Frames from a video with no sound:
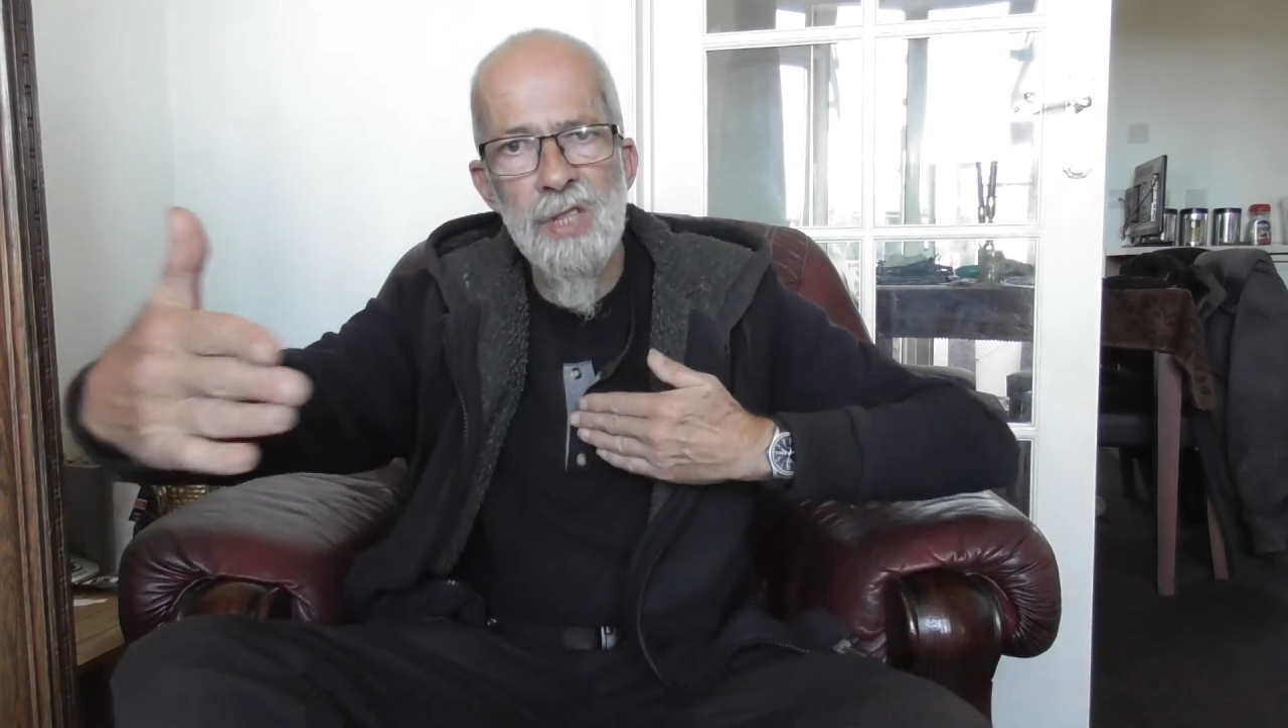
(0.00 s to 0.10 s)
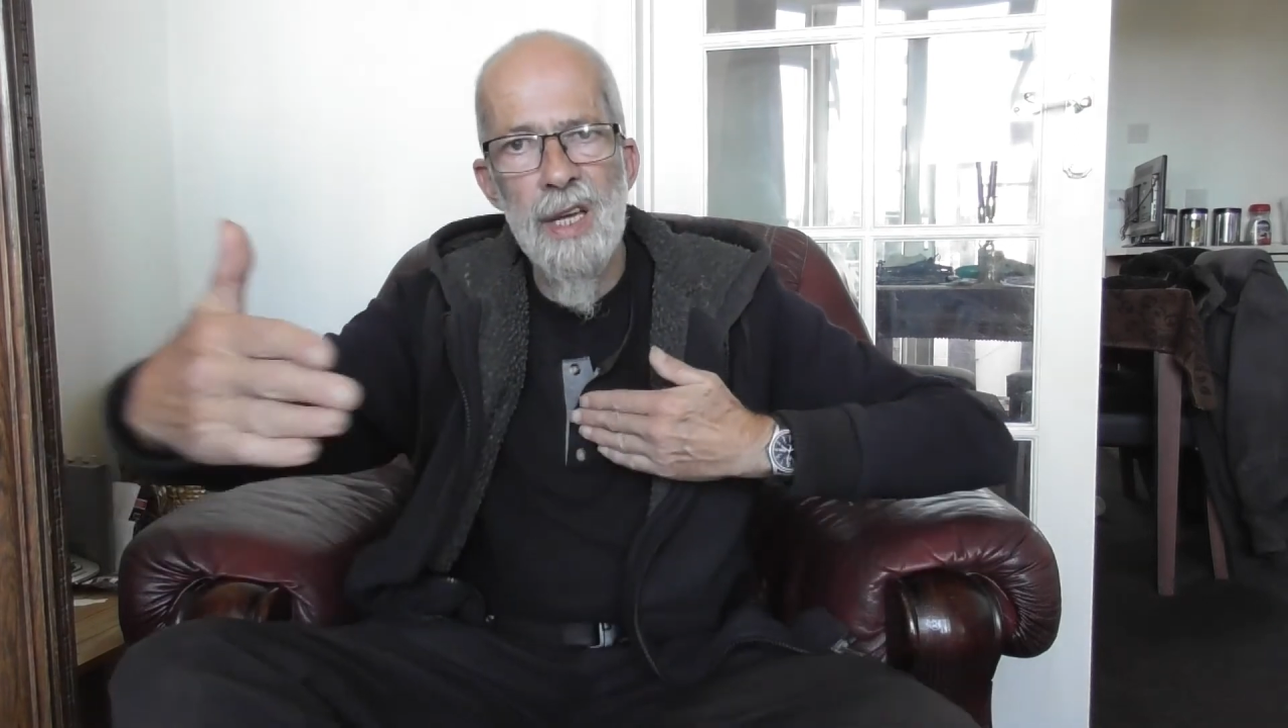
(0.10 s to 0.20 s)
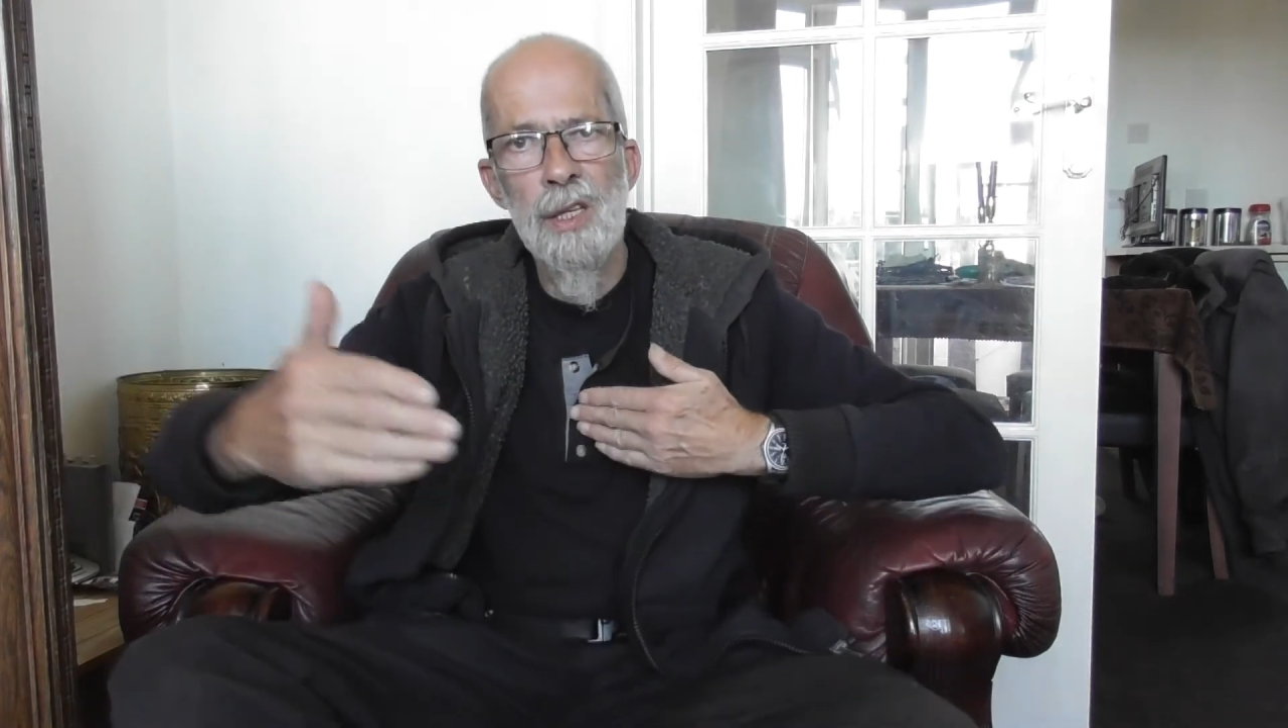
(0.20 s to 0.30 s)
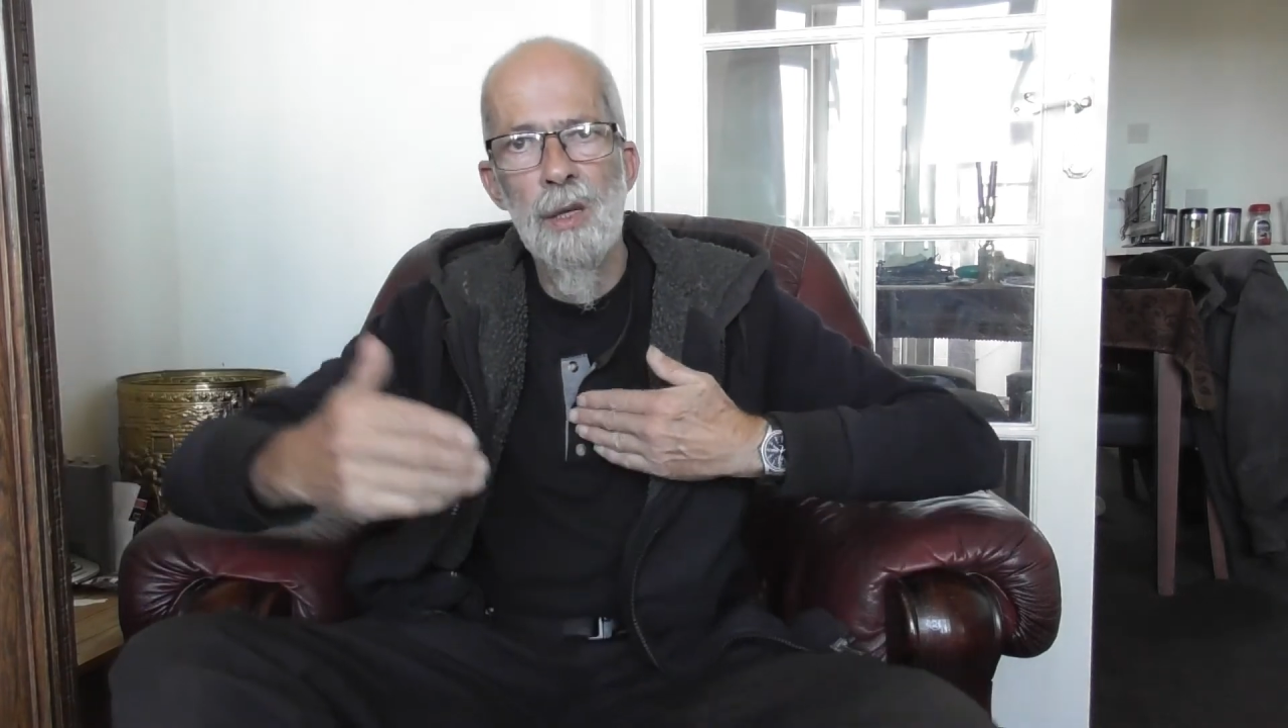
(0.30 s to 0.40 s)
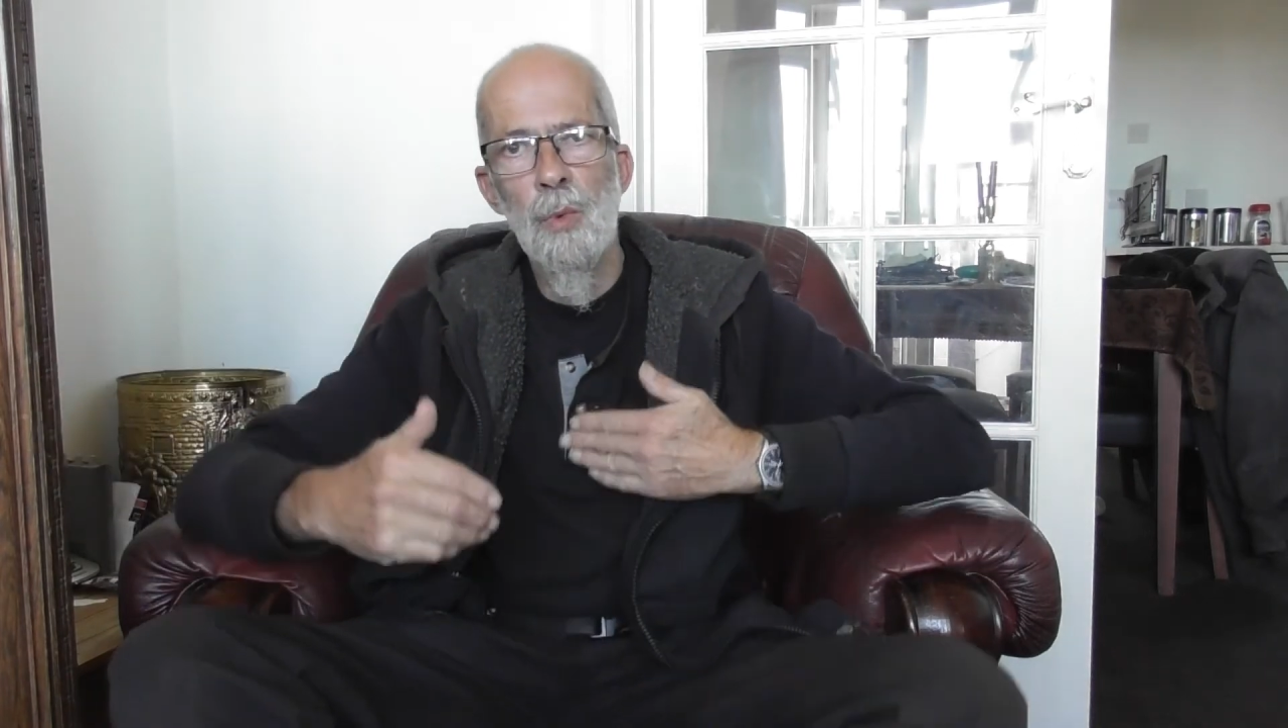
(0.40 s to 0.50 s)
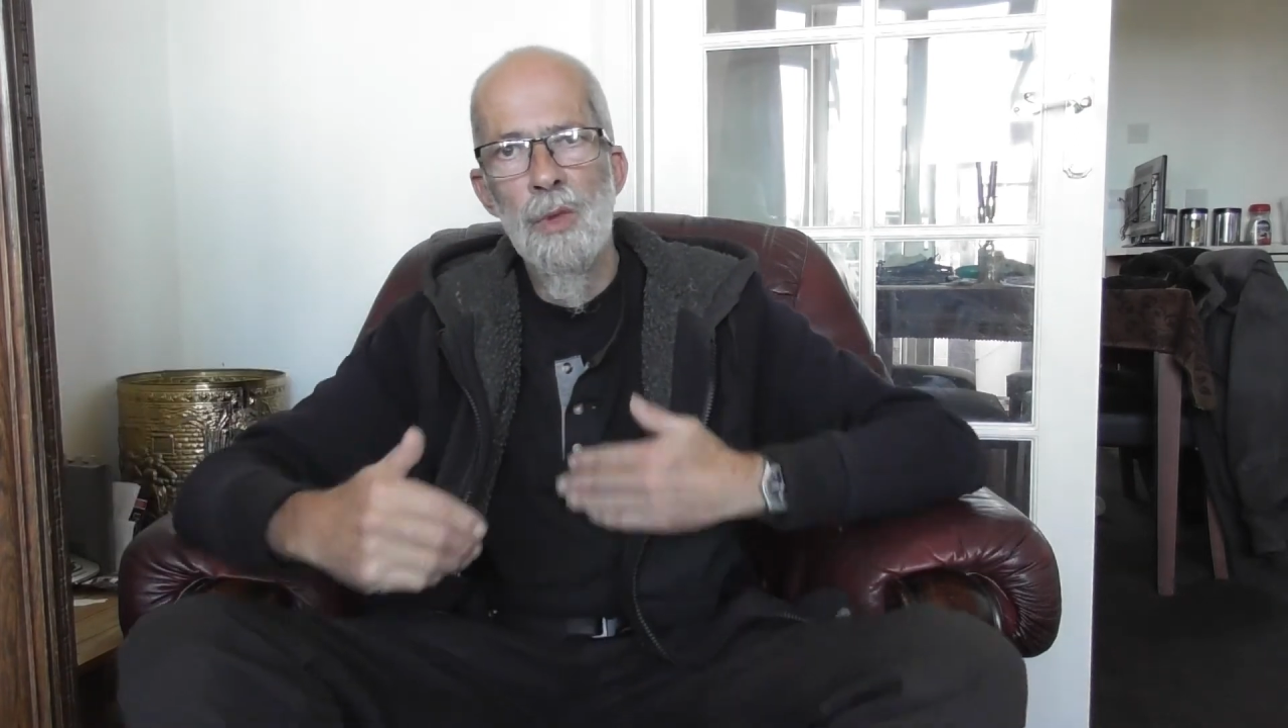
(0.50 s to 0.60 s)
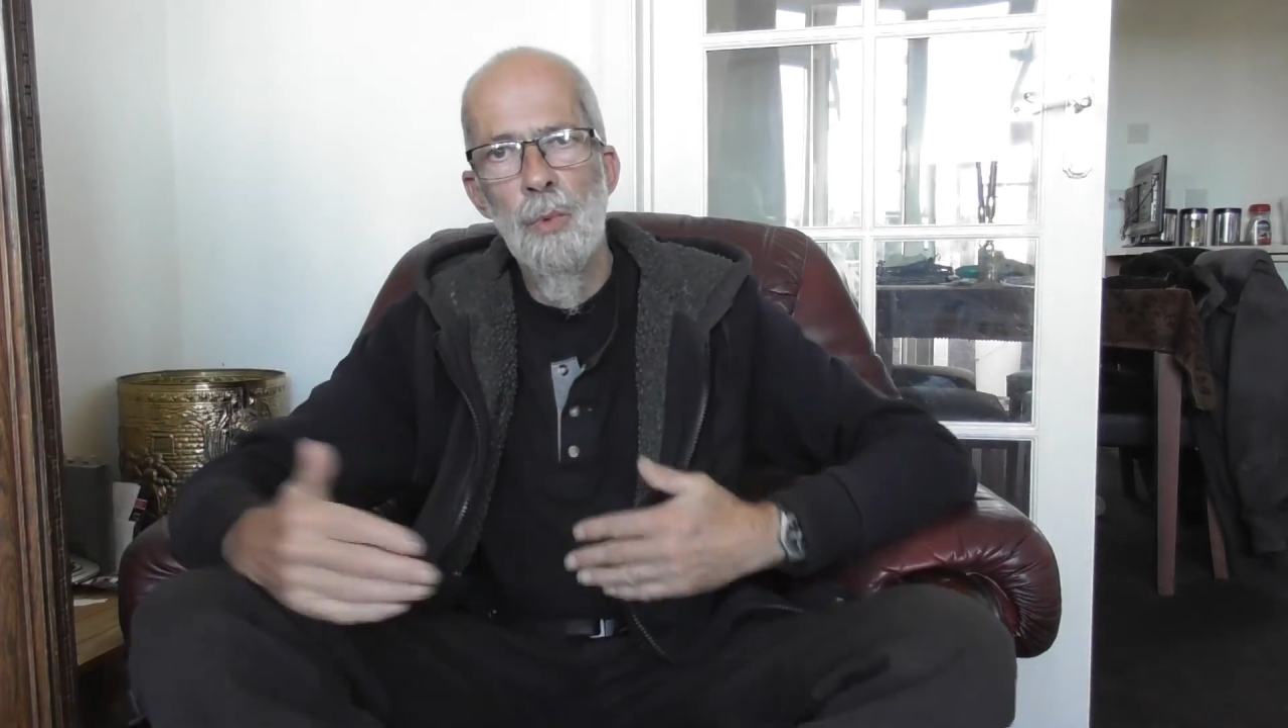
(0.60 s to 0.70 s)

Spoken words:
taken